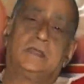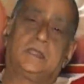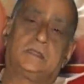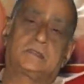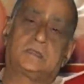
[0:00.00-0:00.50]

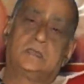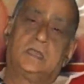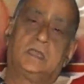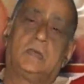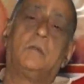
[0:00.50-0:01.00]
that is
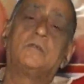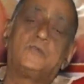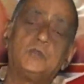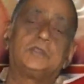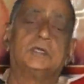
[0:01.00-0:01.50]
about
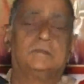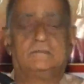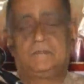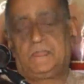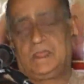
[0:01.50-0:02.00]
future.
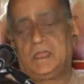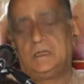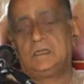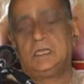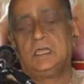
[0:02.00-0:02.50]

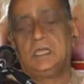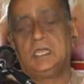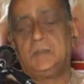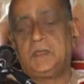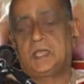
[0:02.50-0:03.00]

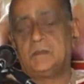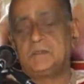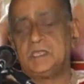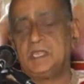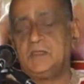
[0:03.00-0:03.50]
He
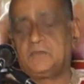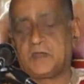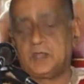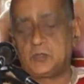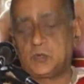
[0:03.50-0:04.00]
becomes
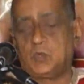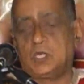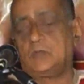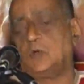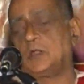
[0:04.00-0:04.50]
indifferent
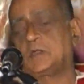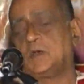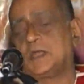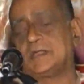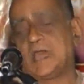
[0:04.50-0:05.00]
towards
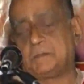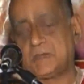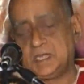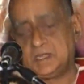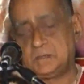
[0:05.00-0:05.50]
whatever has
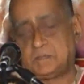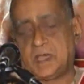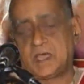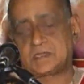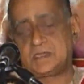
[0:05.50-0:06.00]
happened in the
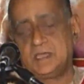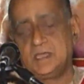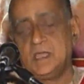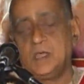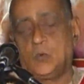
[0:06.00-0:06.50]
past,
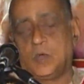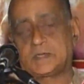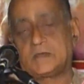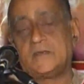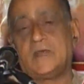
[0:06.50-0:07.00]

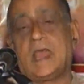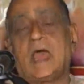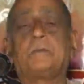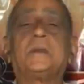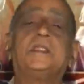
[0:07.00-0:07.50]
whatever will
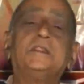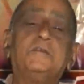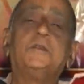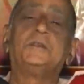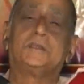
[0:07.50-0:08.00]
happen in the
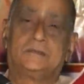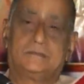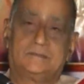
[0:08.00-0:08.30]
future.